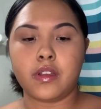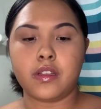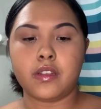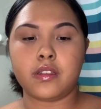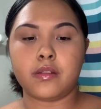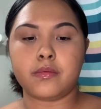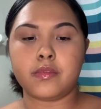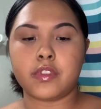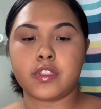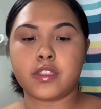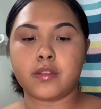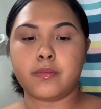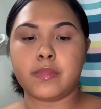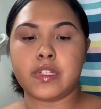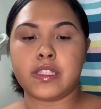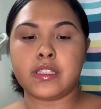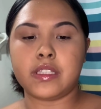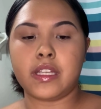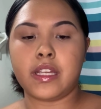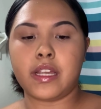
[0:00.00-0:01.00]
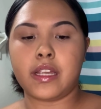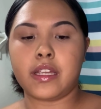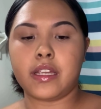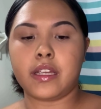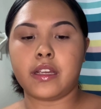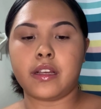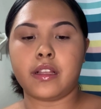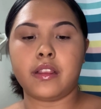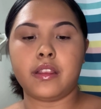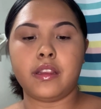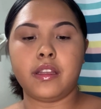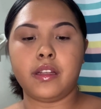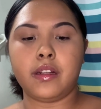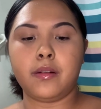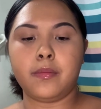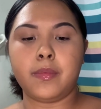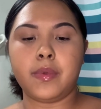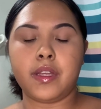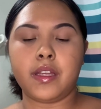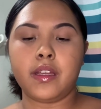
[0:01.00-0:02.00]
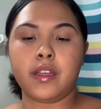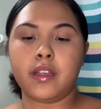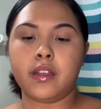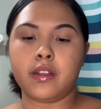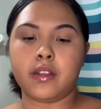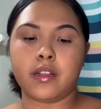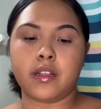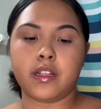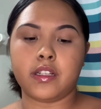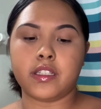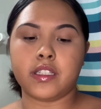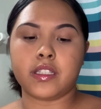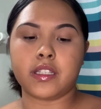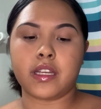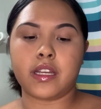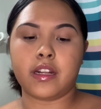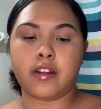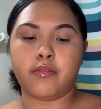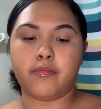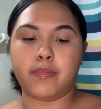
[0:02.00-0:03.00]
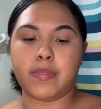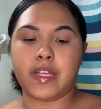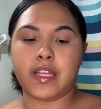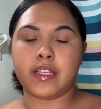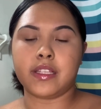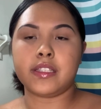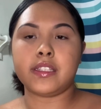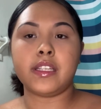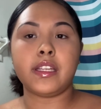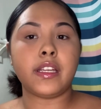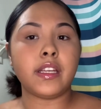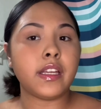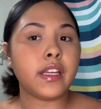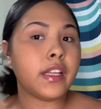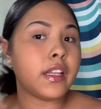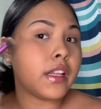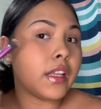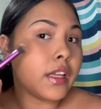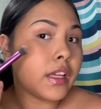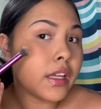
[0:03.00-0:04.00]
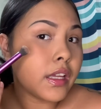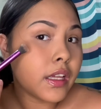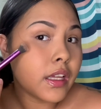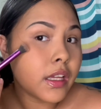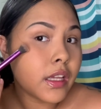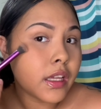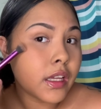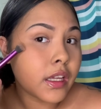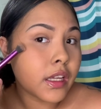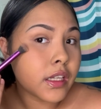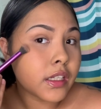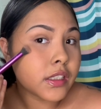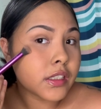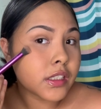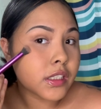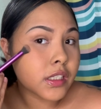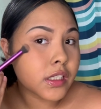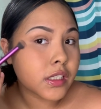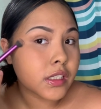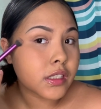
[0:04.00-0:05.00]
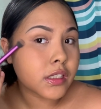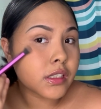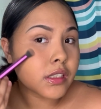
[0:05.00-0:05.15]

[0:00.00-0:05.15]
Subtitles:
I'm just going to be taking a little bit and just kind of mixing it and just